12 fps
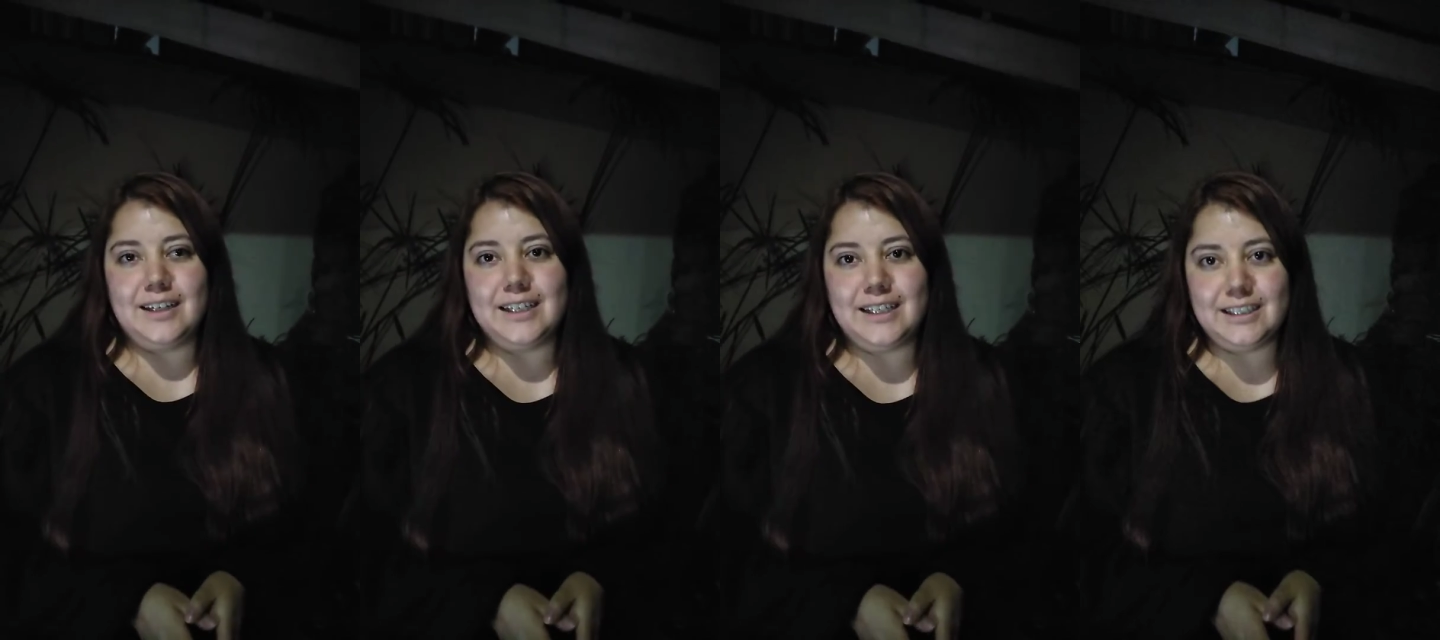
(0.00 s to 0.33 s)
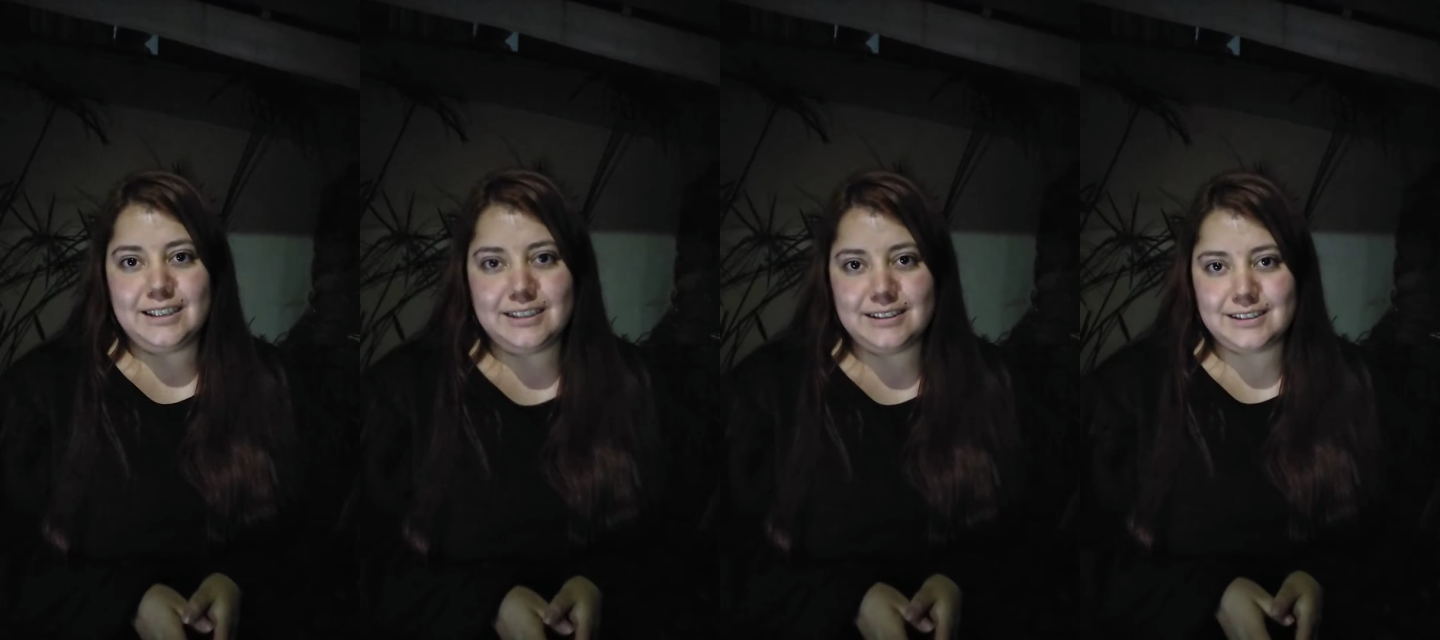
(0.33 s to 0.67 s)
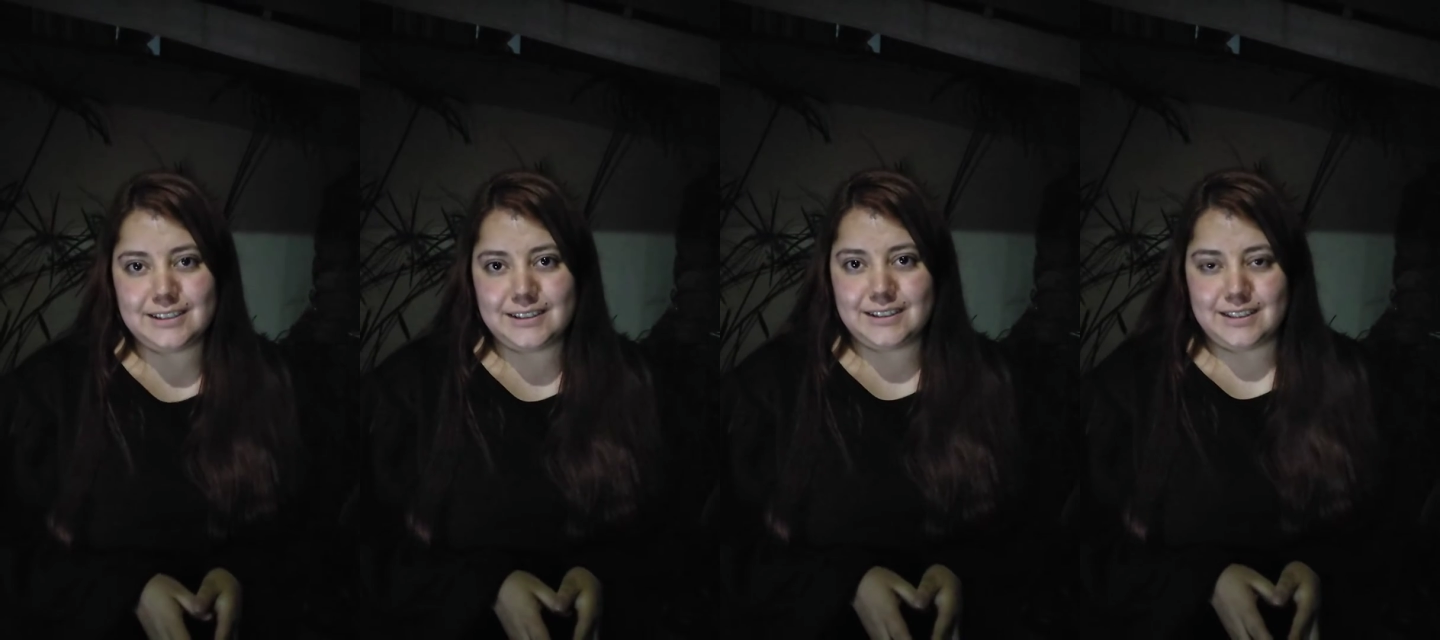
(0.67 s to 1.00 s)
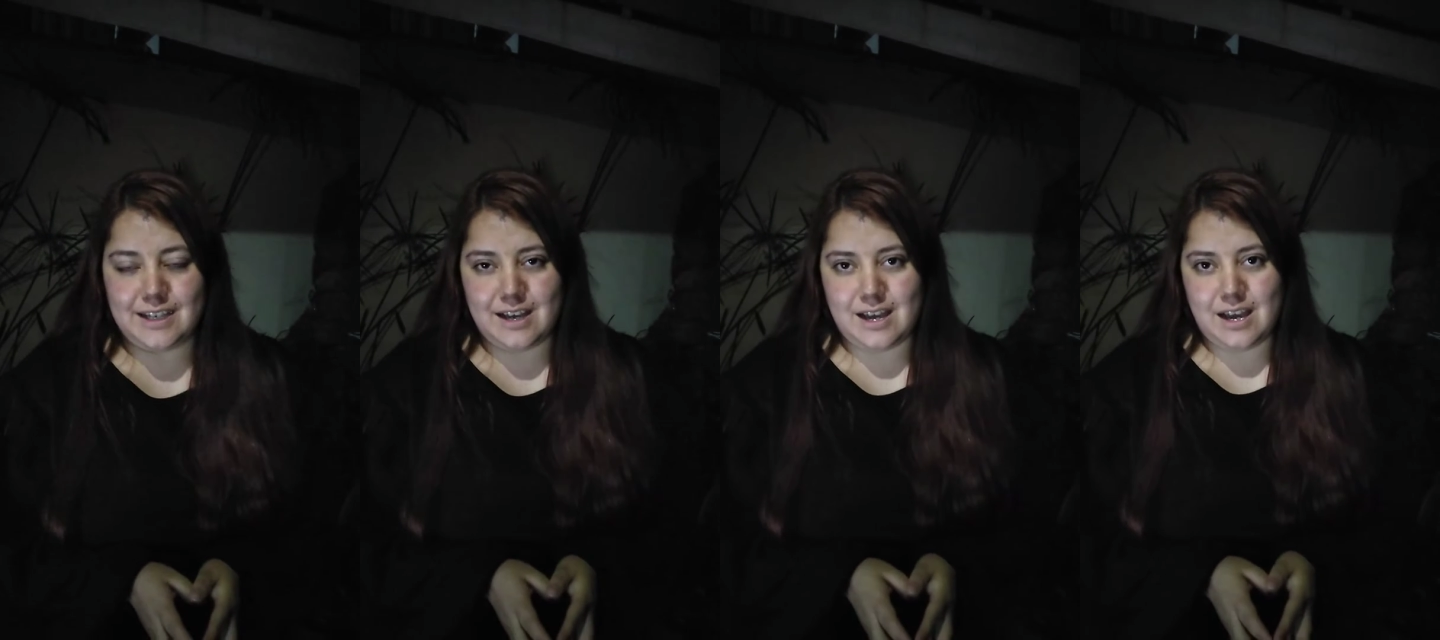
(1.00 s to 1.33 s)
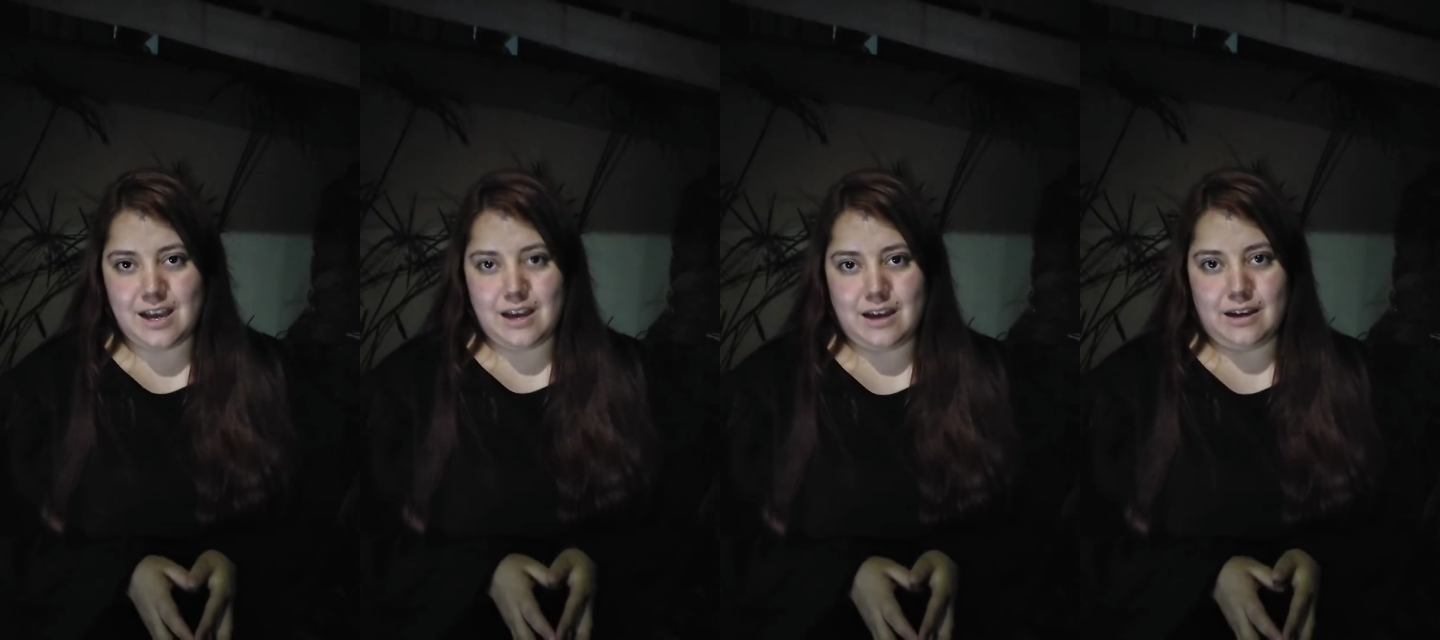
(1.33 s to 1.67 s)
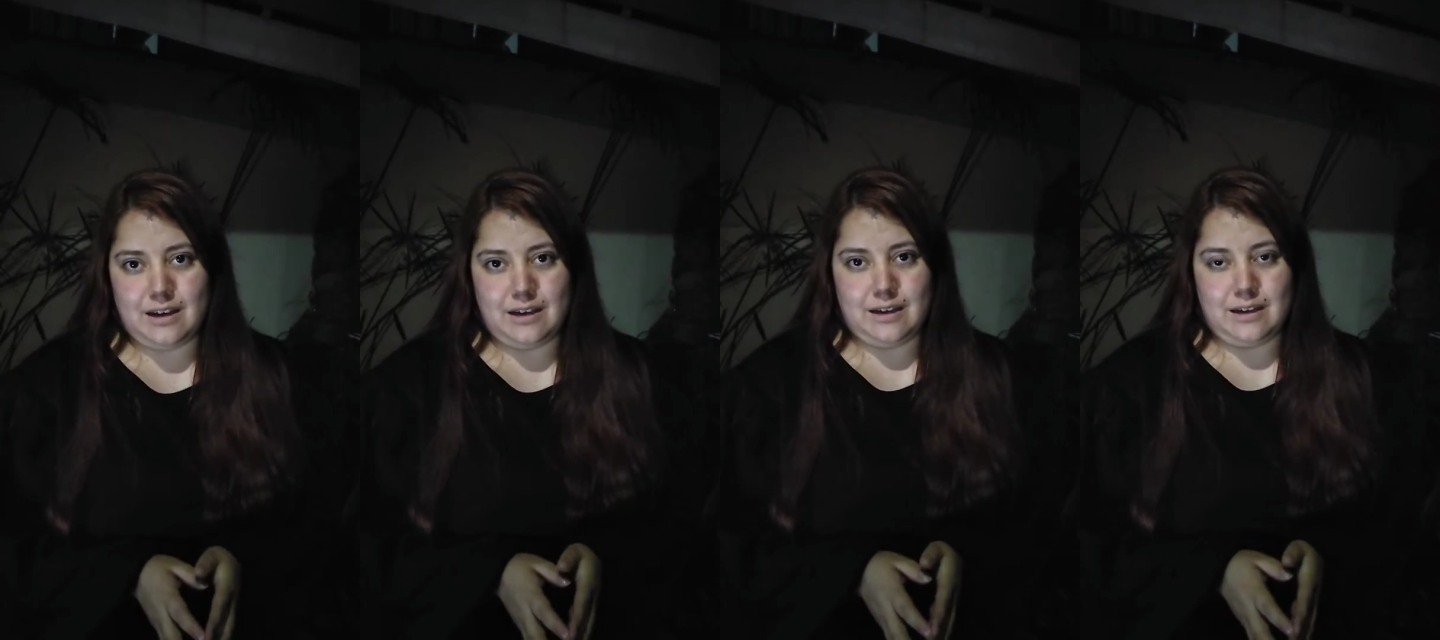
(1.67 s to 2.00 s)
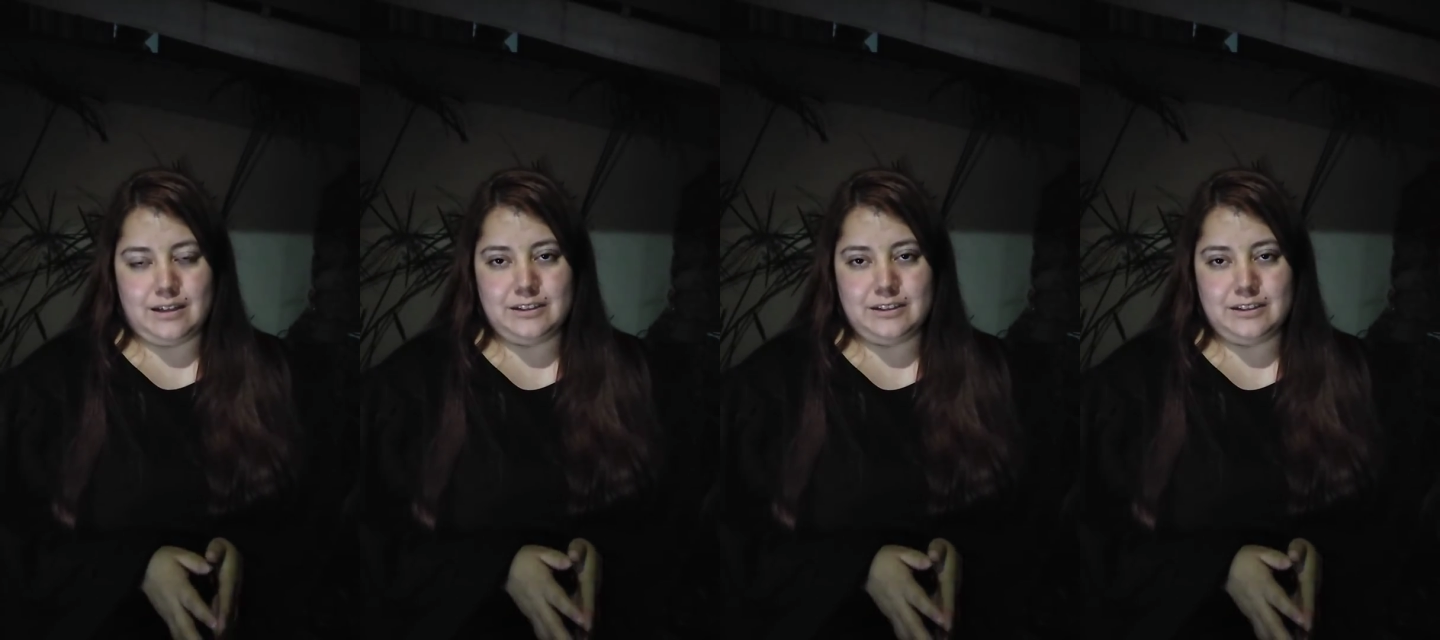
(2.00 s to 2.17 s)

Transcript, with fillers: It's uh,